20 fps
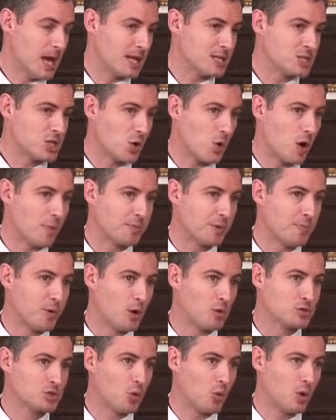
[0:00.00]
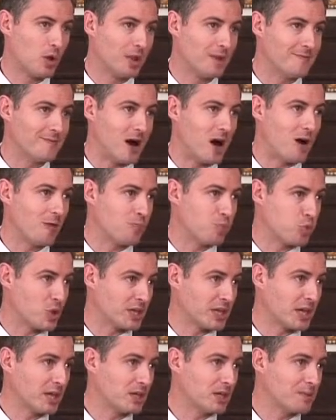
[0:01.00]
And so our proposal will involve
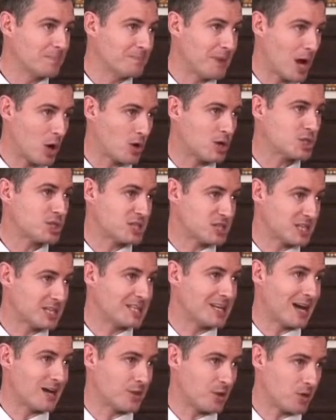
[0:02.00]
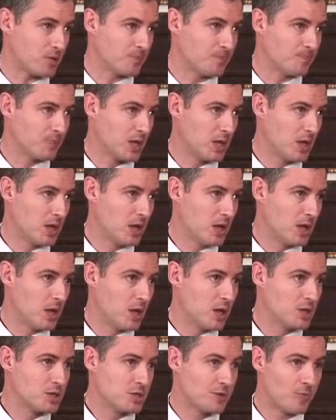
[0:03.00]
bringing parishes together
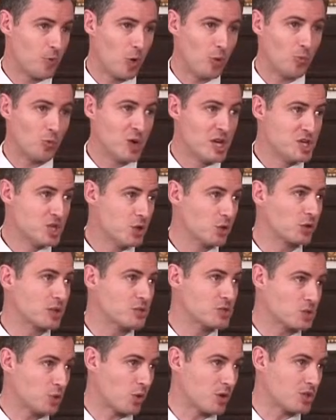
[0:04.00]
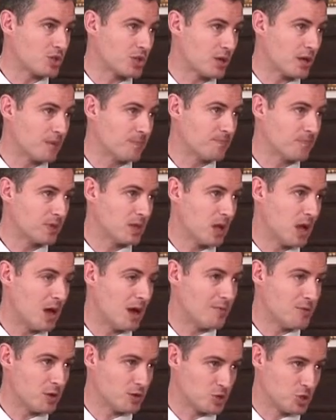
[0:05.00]
to form regional consortia
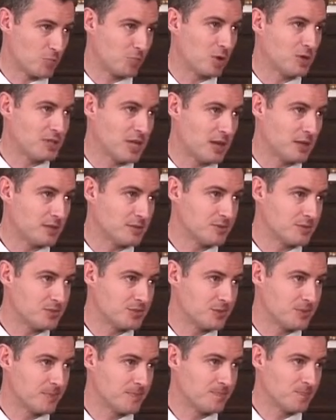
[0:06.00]
of their superintendents,